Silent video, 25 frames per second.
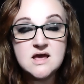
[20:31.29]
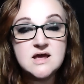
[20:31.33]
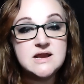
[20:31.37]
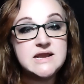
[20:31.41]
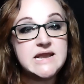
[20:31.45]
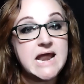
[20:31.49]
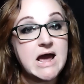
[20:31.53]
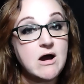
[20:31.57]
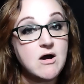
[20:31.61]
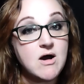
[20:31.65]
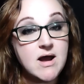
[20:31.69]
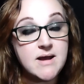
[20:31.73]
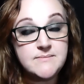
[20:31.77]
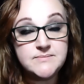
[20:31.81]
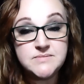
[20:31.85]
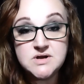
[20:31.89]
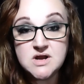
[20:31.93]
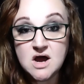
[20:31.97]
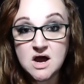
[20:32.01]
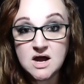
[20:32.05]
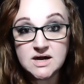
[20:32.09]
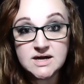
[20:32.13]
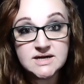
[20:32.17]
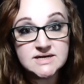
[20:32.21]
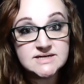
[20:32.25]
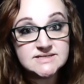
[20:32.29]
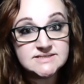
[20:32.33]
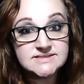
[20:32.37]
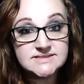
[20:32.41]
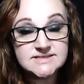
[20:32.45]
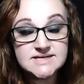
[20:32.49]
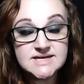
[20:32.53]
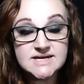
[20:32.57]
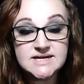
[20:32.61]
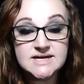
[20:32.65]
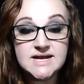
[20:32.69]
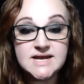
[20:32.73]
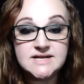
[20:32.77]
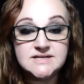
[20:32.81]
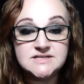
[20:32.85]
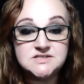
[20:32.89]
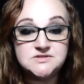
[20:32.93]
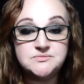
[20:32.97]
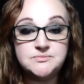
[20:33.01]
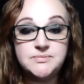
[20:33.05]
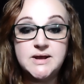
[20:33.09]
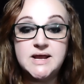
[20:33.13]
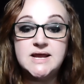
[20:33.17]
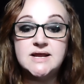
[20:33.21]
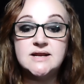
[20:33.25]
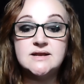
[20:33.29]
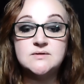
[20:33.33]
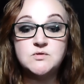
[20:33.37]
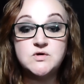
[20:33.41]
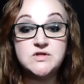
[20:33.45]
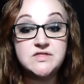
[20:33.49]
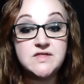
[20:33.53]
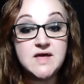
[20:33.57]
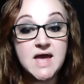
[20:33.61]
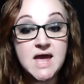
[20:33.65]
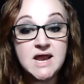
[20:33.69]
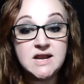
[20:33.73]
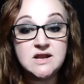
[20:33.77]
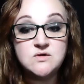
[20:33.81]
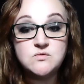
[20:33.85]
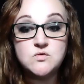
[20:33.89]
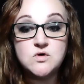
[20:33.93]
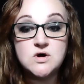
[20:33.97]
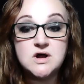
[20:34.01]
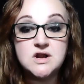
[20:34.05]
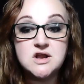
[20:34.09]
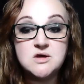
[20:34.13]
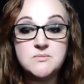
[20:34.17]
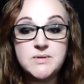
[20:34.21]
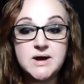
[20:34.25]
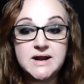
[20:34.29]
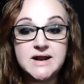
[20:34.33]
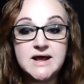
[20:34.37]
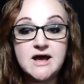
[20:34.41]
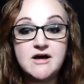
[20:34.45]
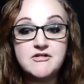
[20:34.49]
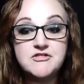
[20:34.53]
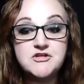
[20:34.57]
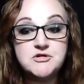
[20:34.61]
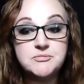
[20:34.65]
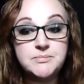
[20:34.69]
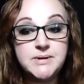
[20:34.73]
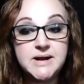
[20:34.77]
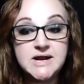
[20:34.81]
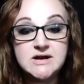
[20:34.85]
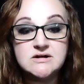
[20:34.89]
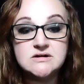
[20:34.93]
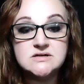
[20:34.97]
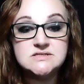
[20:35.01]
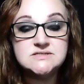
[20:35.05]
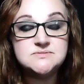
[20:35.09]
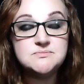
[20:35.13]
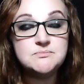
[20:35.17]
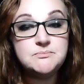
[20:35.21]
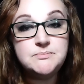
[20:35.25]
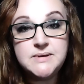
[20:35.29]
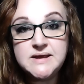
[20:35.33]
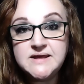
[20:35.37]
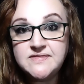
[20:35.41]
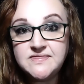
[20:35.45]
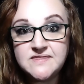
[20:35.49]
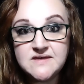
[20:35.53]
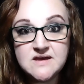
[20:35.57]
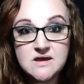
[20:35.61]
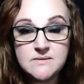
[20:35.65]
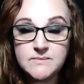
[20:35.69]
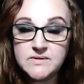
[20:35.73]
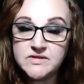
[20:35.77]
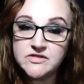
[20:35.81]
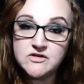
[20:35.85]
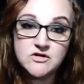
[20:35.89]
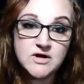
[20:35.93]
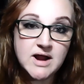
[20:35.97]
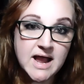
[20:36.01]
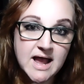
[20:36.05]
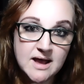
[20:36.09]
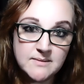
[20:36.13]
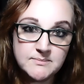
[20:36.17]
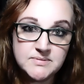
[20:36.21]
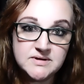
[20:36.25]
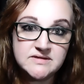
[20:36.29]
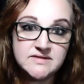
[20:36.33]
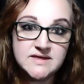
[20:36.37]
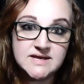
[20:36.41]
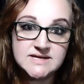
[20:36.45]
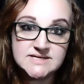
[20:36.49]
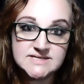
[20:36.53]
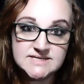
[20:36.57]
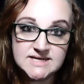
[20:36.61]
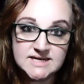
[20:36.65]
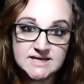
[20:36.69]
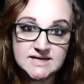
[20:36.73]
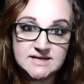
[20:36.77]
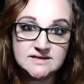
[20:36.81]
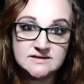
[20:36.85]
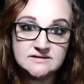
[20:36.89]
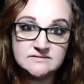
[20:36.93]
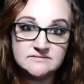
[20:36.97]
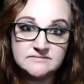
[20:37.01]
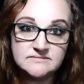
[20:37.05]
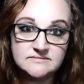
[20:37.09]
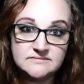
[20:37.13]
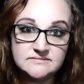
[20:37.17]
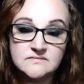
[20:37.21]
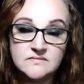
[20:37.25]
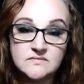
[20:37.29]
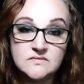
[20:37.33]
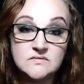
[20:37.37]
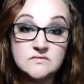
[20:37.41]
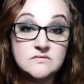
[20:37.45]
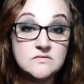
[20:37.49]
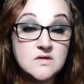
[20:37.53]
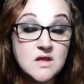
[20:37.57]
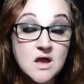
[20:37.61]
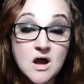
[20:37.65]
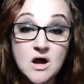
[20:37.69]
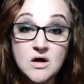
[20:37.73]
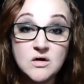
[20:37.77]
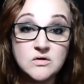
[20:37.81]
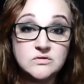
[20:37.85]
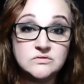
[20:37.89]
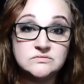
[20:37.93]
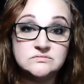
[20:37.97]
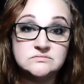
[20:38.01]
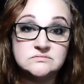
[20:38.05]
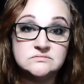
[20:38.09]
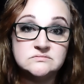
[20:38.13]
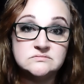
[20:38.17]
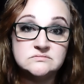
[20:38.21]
Now, I'm not going to sit and debate with anyone about how their parents beat them and they're happy they did. No,